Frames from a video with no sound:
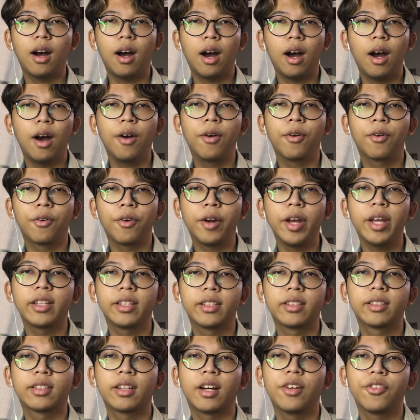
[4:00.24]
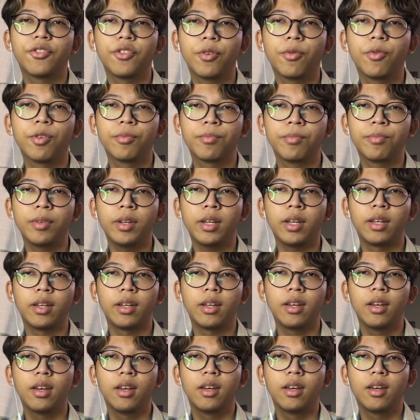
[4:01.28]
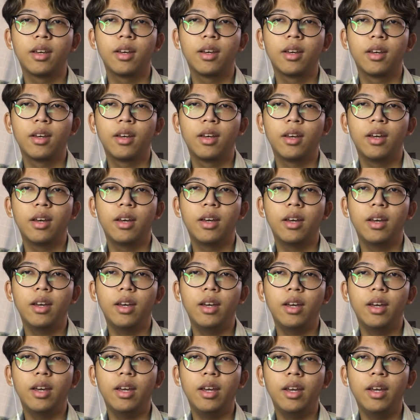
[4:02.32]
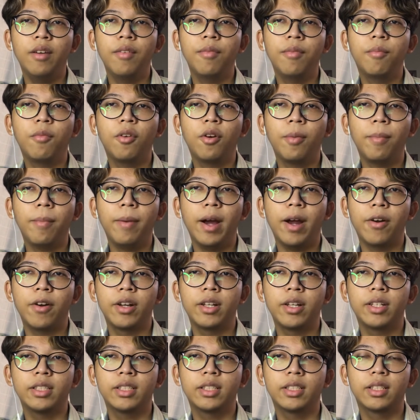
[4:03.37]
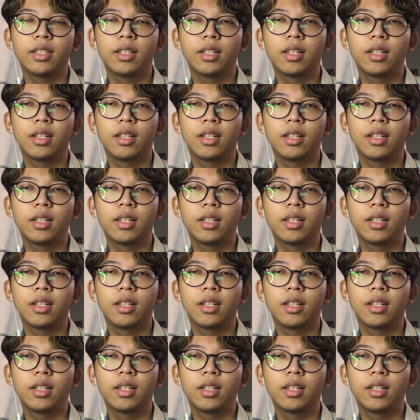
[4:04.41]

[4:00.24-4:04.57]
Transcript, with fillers: how great this country would be if more parents